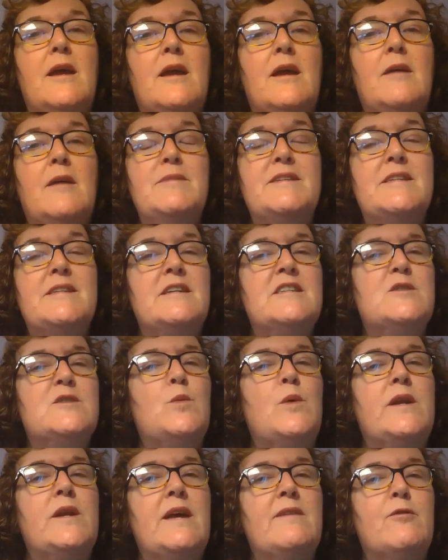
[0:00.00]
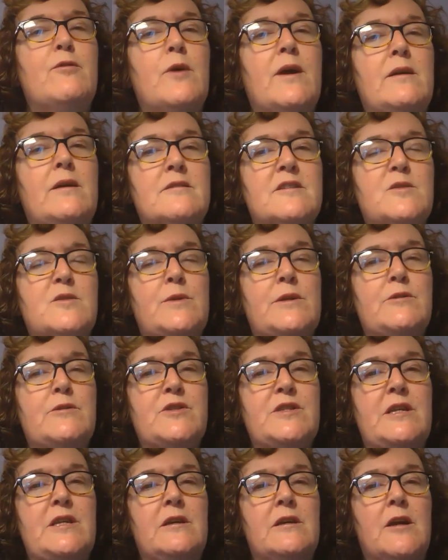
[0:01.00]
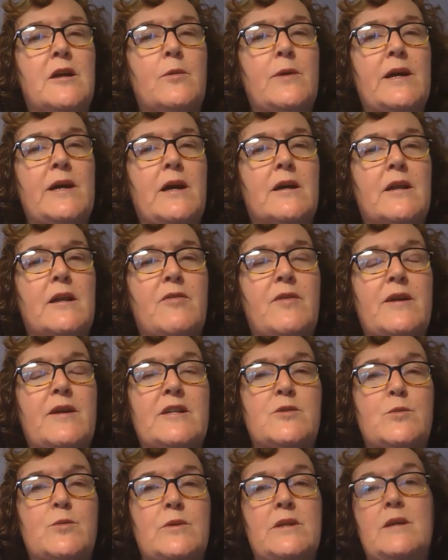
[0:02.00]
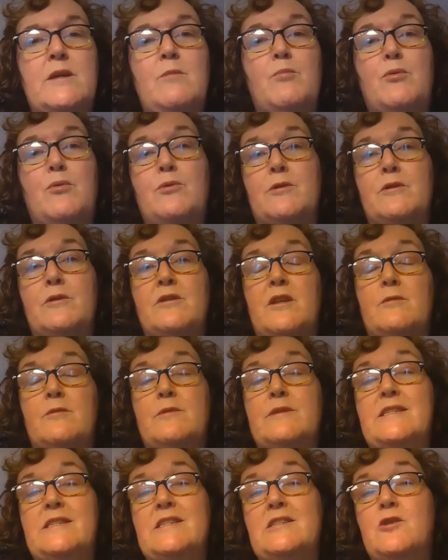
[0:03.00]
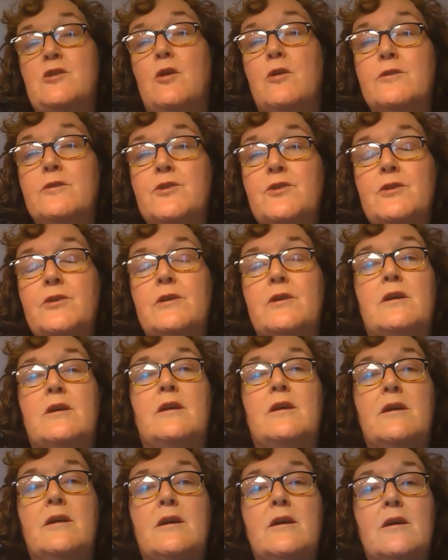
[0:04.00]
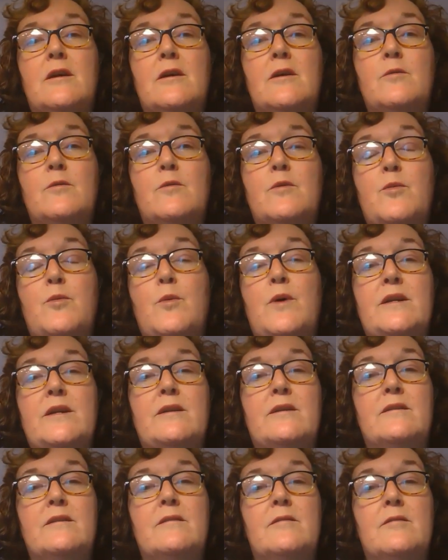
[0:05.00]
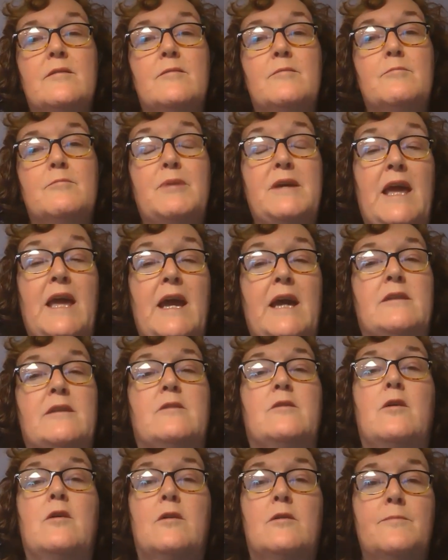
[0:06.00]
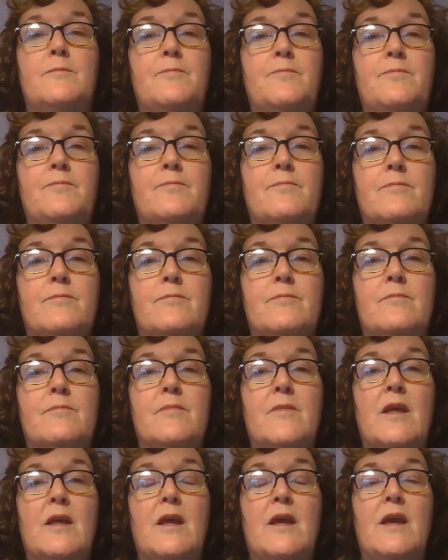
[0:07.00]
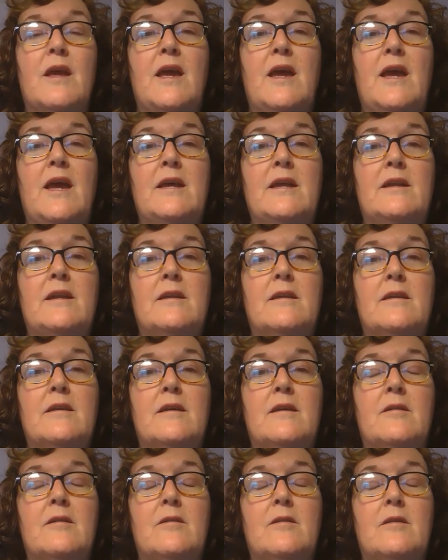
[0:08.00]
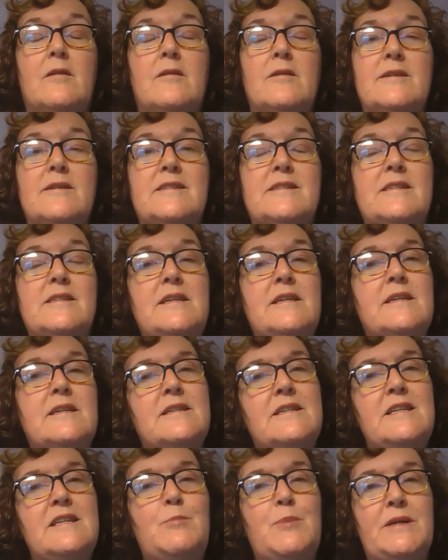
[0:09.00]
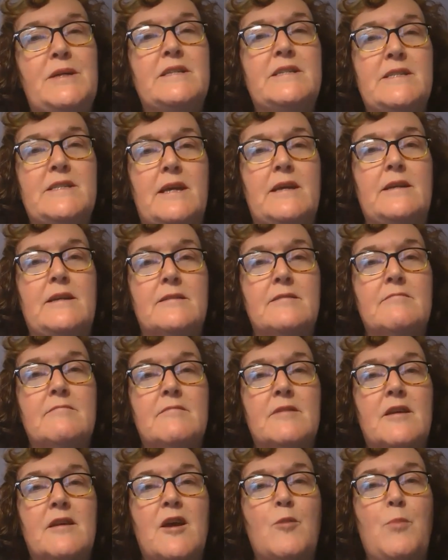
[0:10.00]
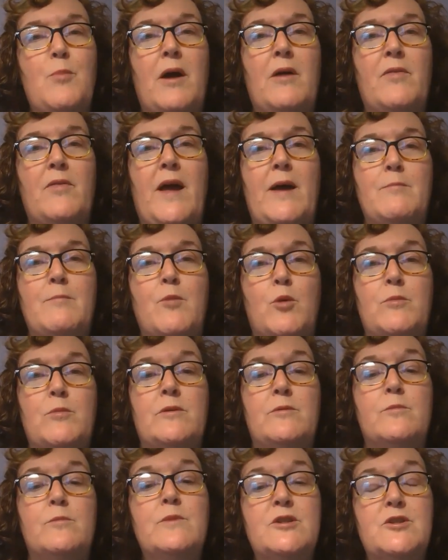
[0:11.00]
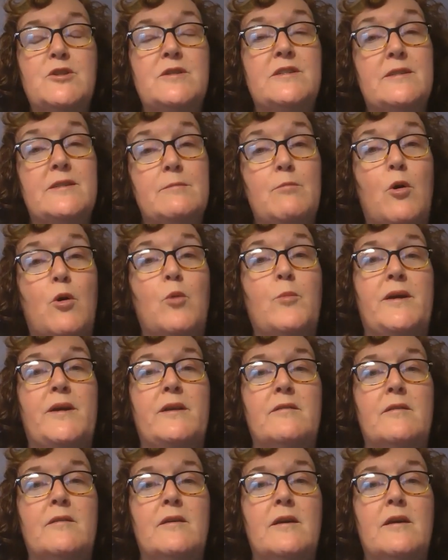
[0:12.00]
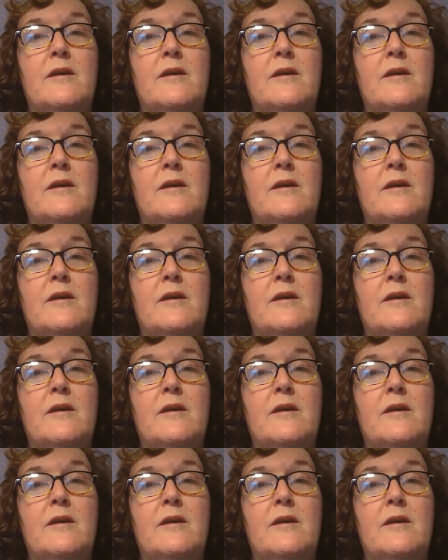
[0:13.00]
And besides whatever else we are seeing going on, I think it's really important that we start with what began it all and seek deep insight about that moment, which is the moment